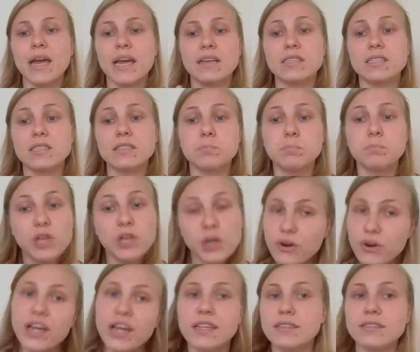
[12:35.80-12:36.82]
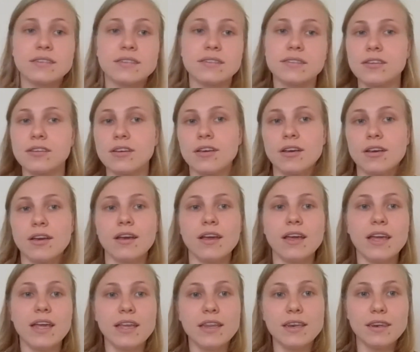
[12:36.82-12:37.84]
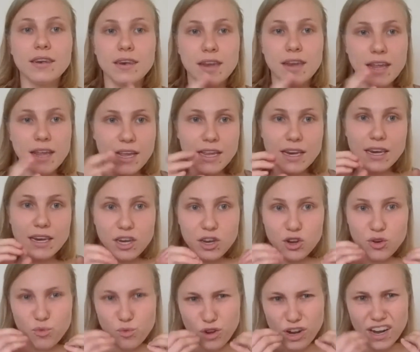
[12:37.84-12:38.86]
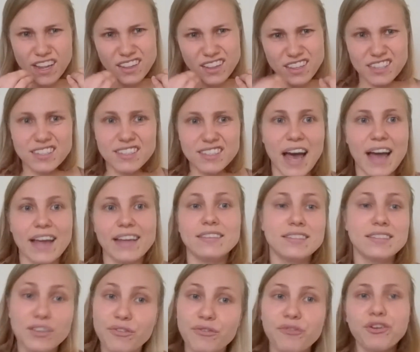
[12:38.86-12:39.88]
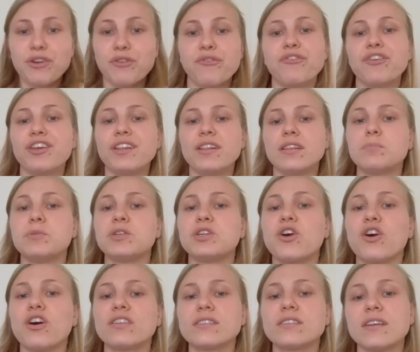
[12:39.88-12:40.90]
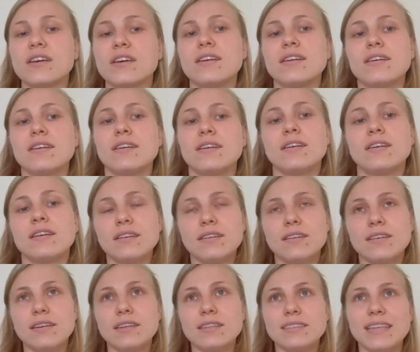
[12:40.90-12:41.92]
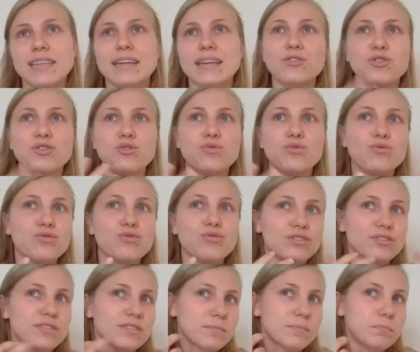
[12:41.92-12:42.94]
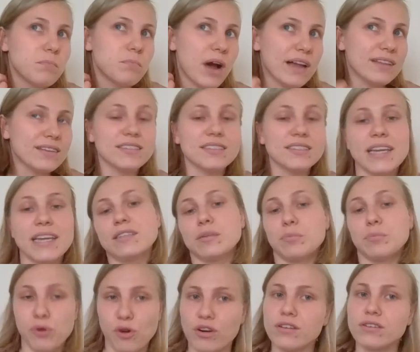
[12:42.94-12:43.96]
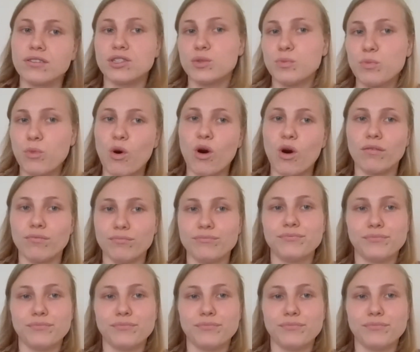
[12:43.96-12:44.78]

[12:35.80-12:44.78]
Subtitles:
experience in the scientific field, because then you understand the products more.